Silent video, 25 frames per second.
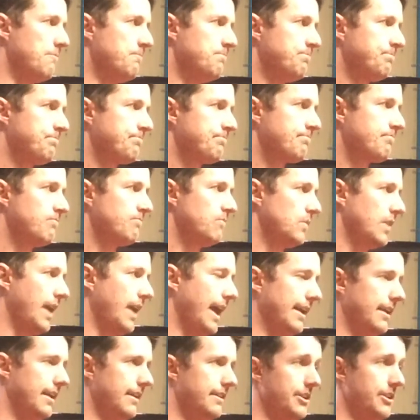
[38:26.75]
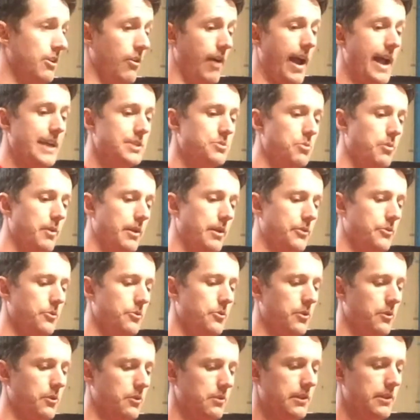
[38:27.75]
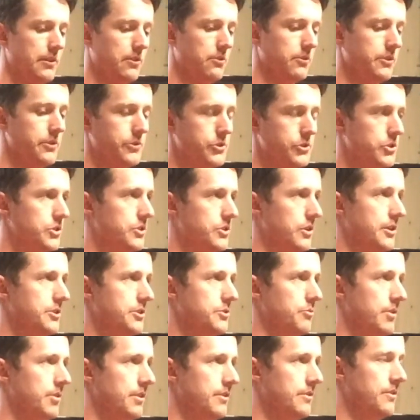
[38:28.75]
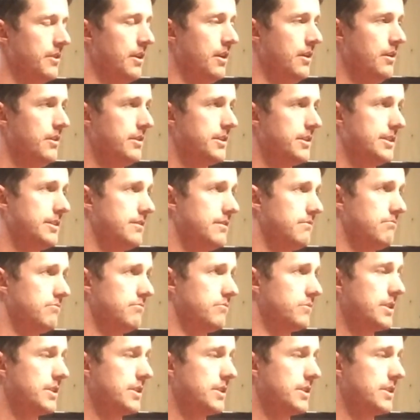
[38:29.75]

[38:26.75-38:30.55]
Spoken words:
Where, as we went through, it literally just starts with,